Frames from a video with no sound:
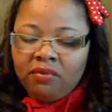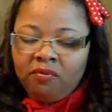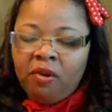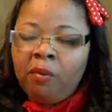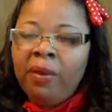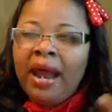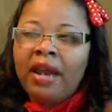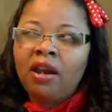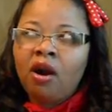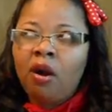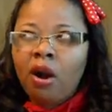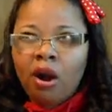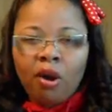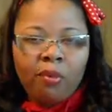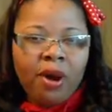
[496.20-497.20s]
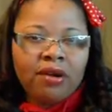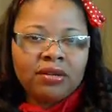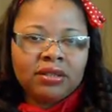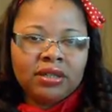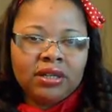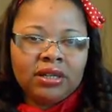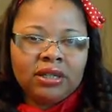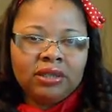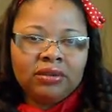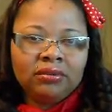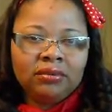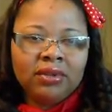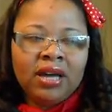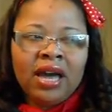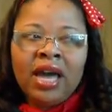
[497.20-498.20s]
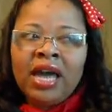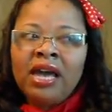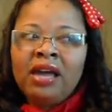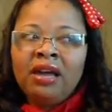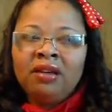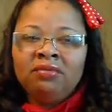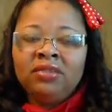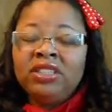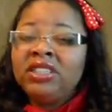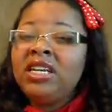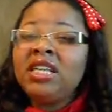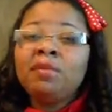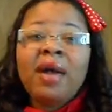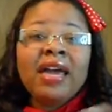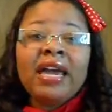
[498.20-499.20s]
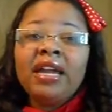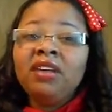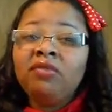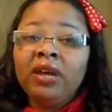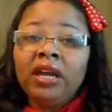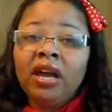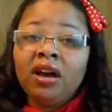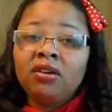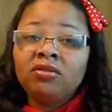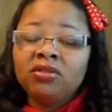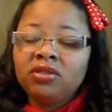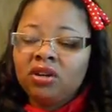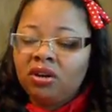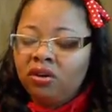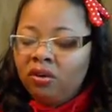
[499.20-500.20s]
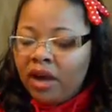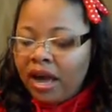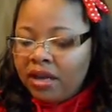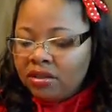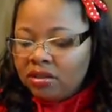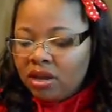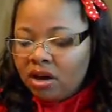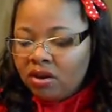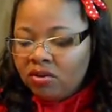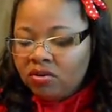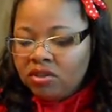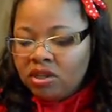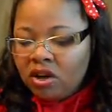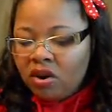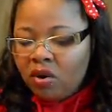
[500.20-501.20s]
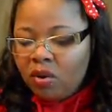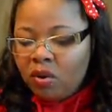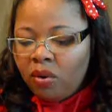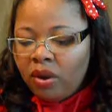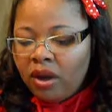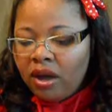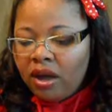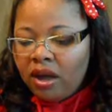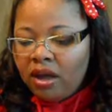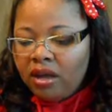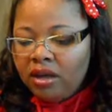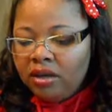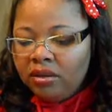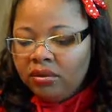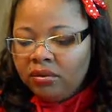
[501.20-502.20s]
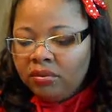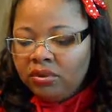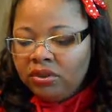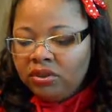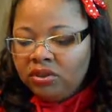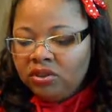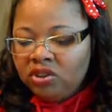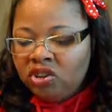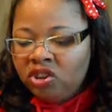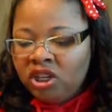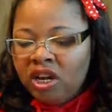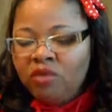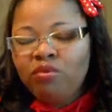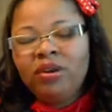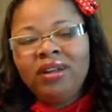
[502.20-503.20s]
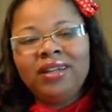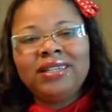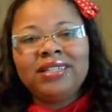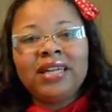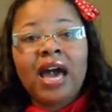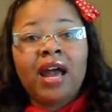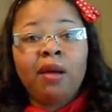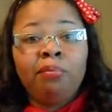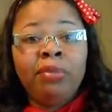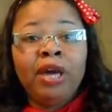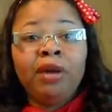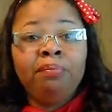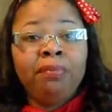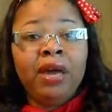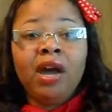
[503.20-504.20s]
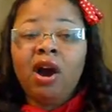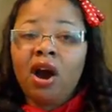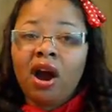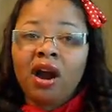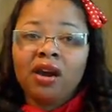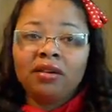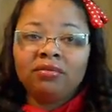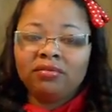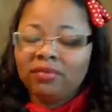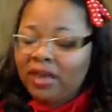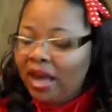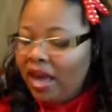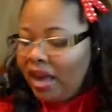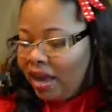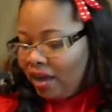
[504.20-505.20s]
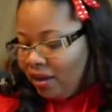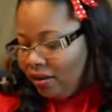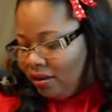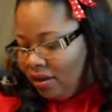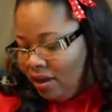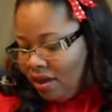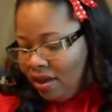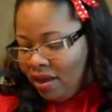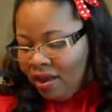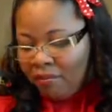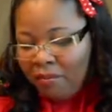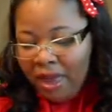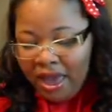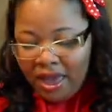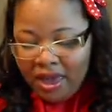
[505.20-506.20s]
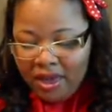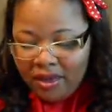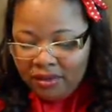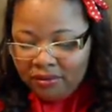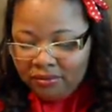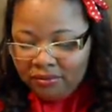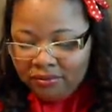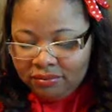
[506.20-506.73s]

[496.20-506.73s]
for me, I know her in person she doesn't make any videos, so you guys know. So she really just got a big, big heart. And man,